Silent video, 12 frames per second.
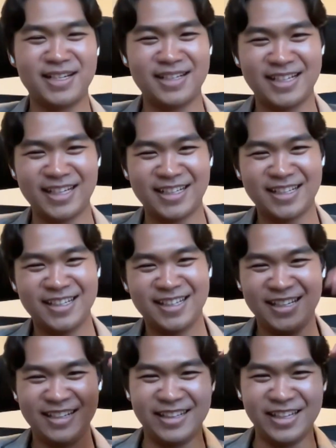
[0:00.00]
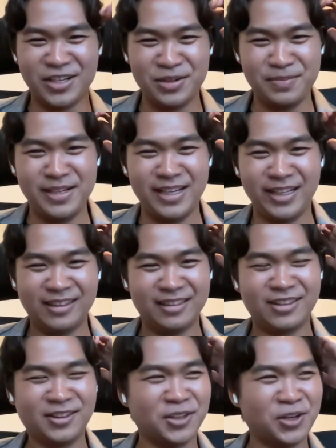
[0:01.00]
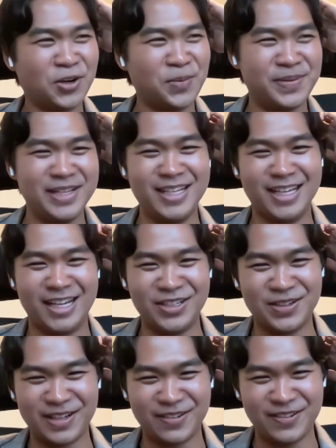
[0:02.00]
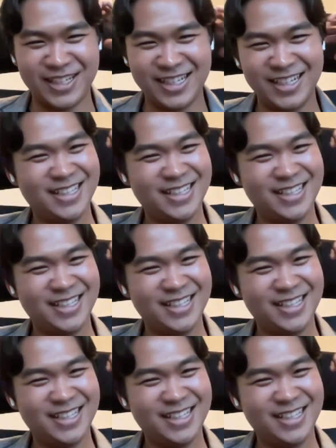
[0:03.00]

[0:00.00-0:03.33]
Like they could have been like Tokopedia, you know what I mean?